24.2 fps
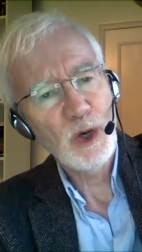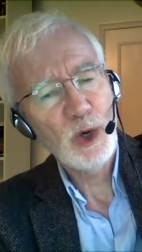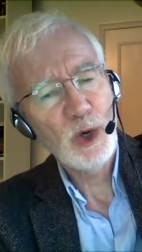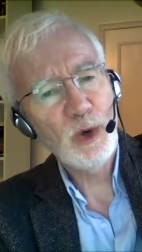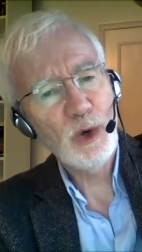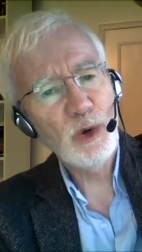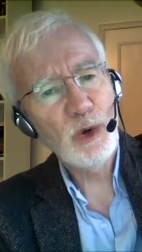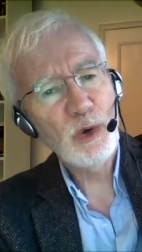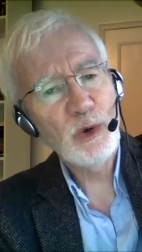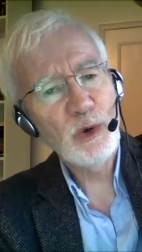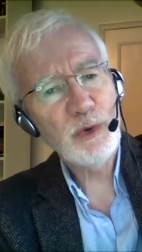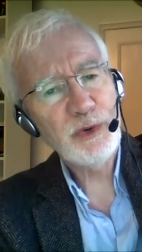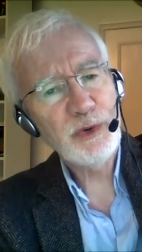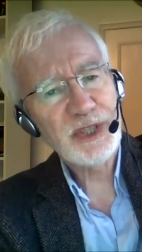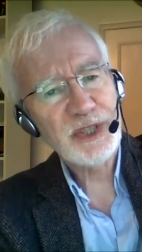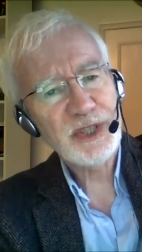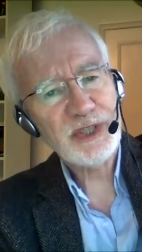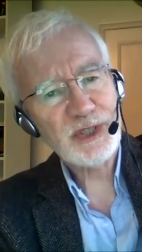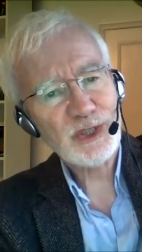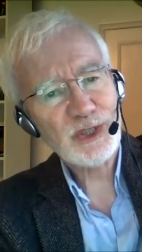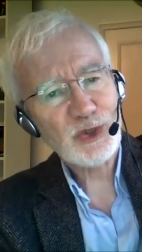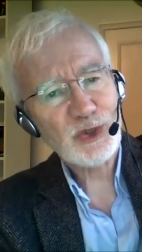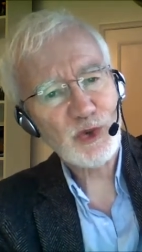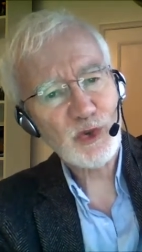All the
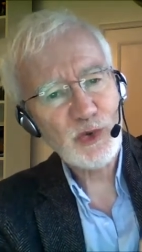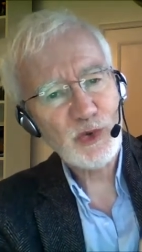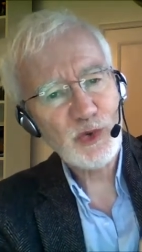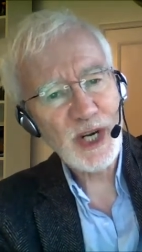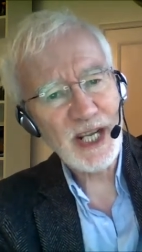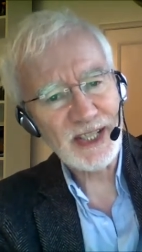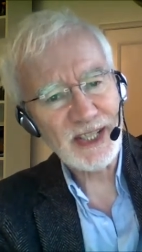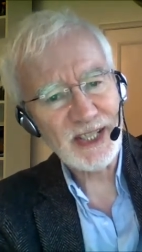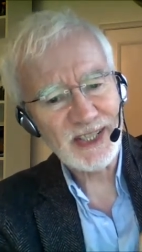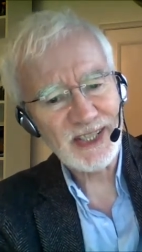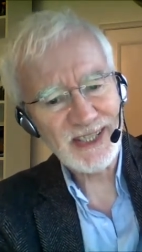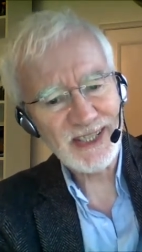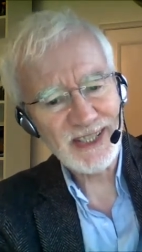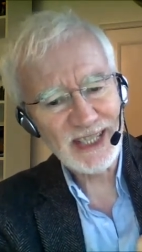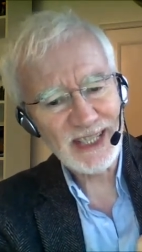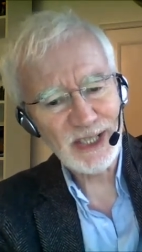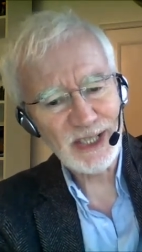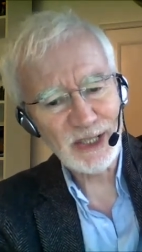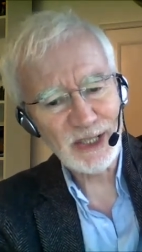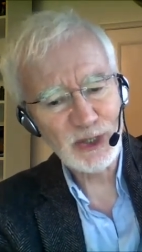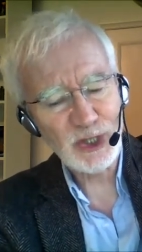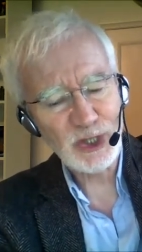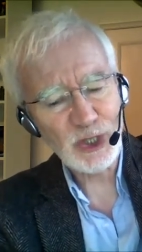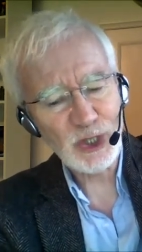stress that
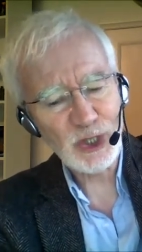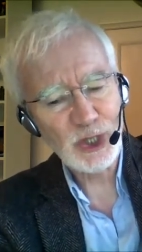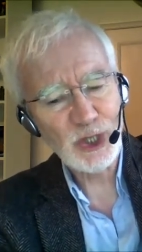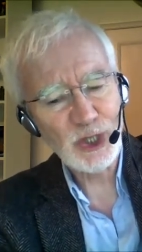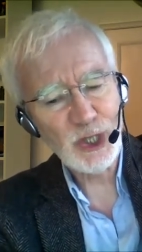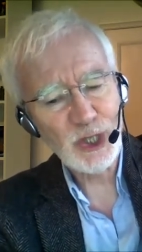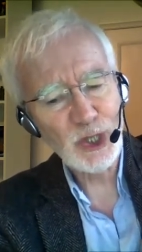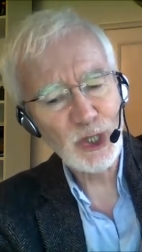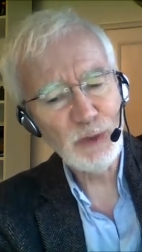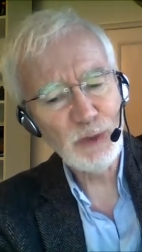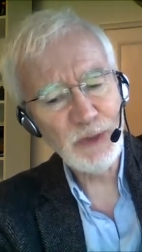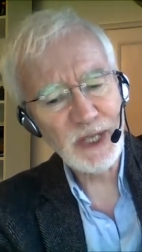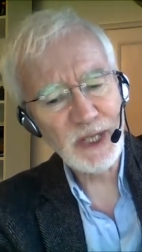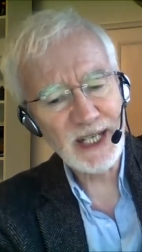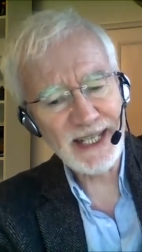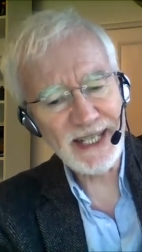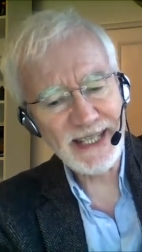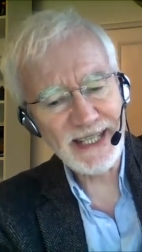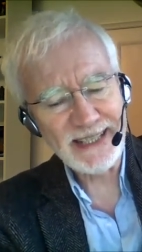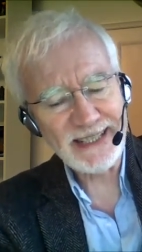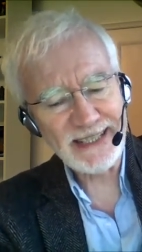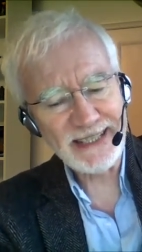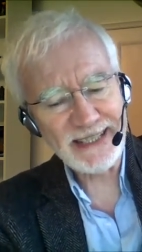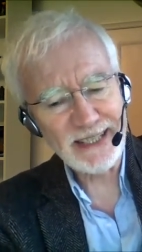has
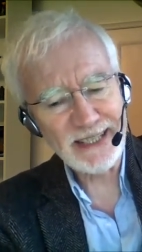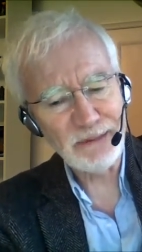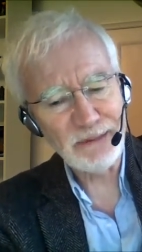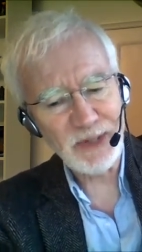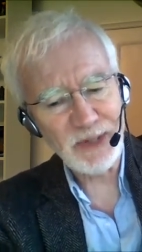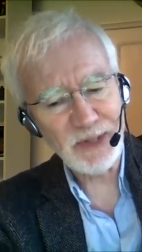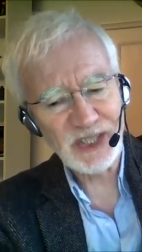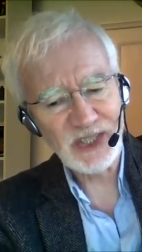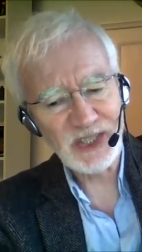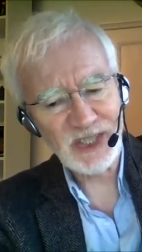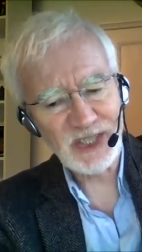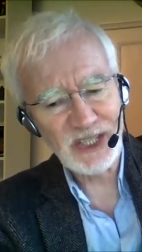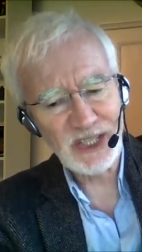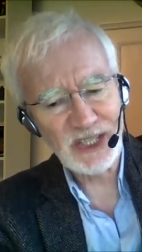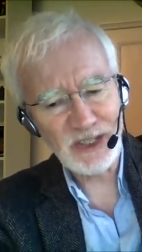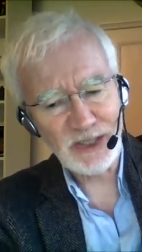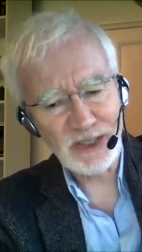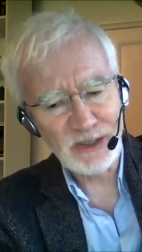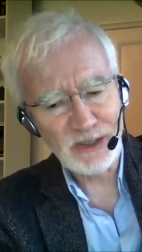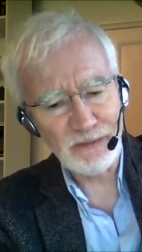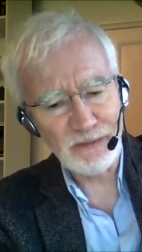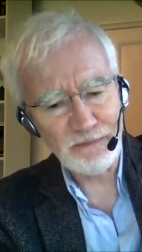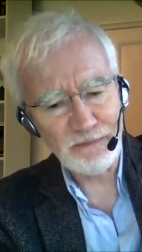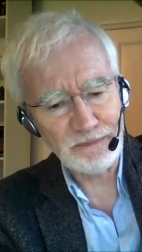accumulated in my
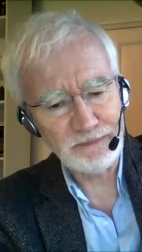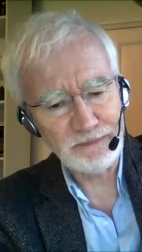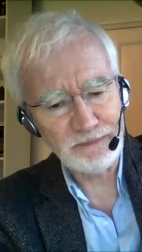system,